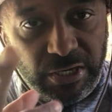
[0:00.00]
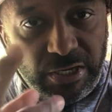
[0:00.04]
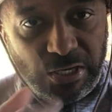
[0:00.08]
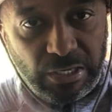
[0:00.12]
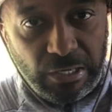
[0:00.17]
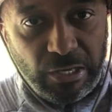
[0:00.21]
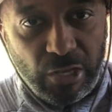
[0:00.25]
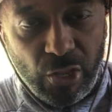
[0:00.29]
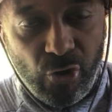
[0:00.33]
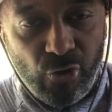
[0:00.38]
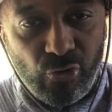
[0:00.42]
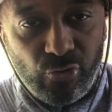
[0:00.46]

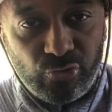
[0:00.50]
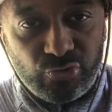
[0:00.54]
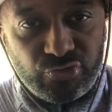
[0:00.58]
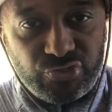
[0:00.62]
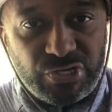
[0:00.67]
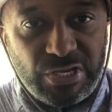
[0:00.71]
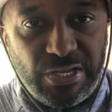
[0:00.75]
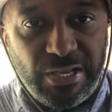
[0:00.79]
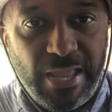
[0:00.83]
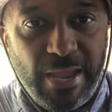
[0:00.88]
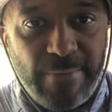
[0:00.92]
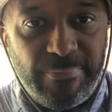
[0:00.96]

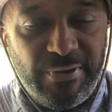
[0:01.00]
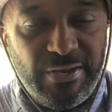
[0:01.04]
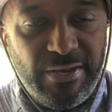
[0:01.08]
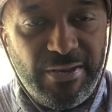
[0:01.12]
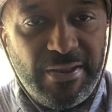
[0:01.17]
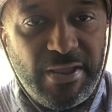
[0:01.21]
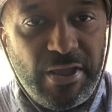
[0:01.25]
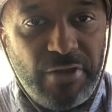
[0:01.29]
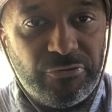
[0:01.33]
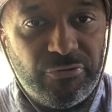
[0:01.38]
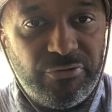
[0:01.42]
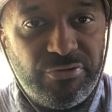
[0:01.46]
close, clamping
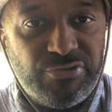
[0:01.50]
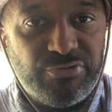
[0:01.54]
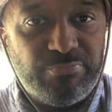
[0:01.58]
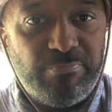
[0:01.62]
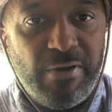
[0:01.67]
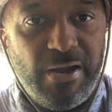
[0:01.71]
down on his